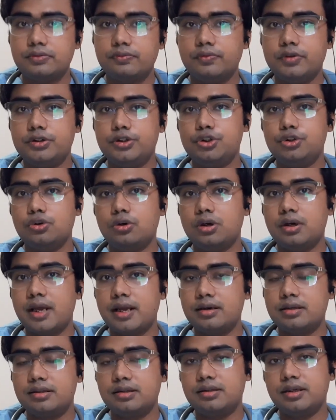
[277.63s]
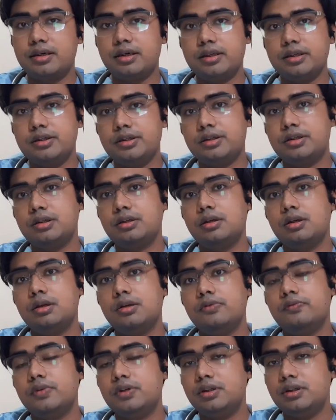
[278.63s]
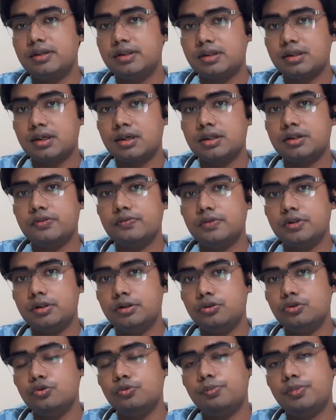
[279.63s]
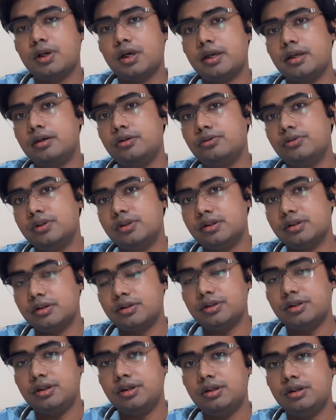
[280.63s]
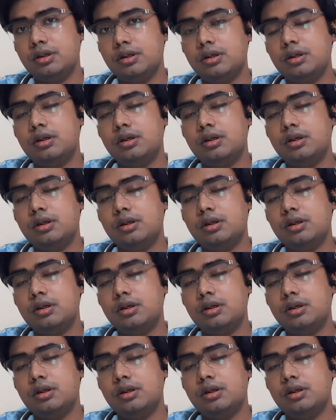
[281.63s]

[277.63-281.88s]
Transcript: which your anesthetist will discuss with you prior to the surgery.